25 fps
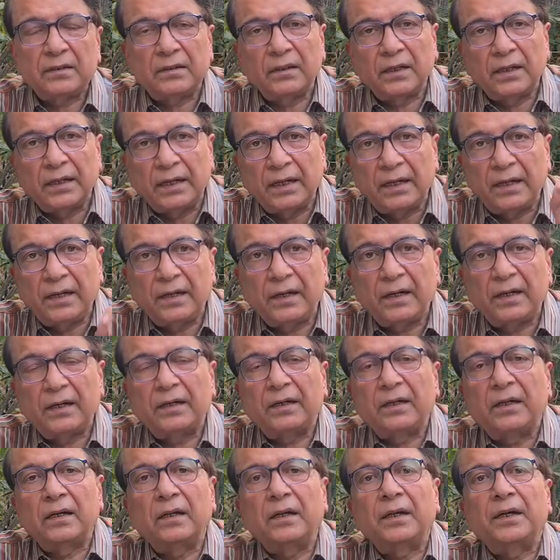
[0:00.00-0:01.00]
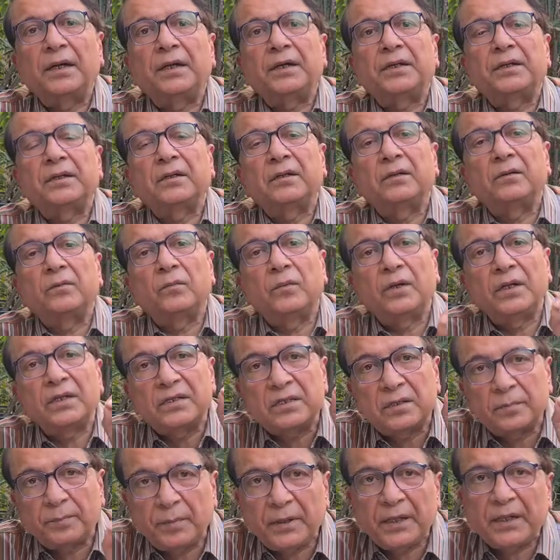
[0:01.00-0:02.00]
the Indian delegation will
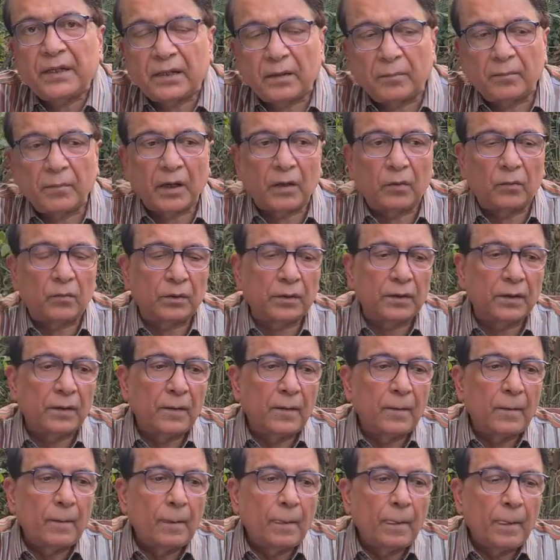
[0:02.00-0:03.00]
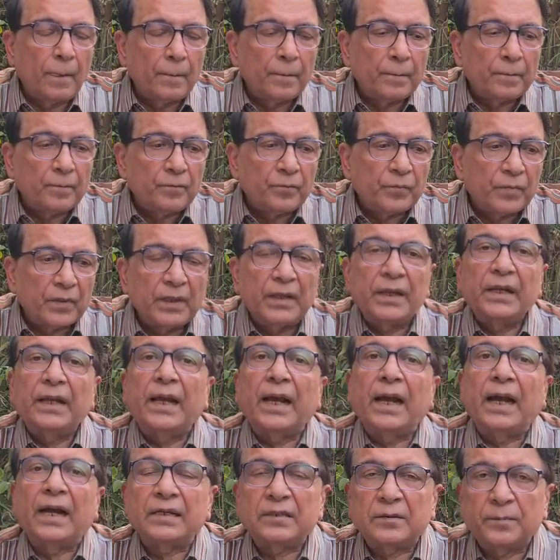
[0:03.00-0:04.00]
speak about the
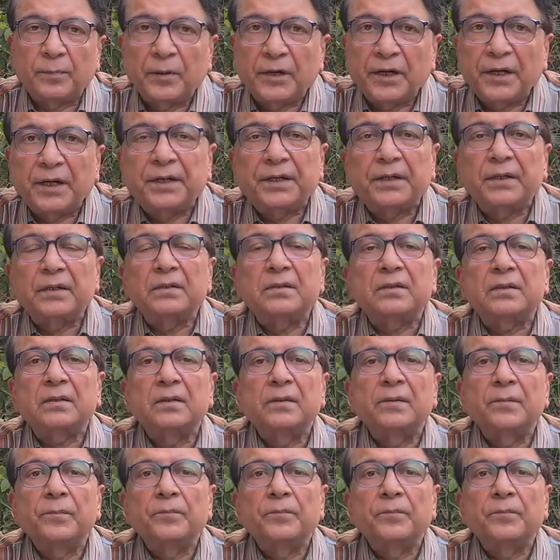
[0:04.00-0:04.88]
aspirations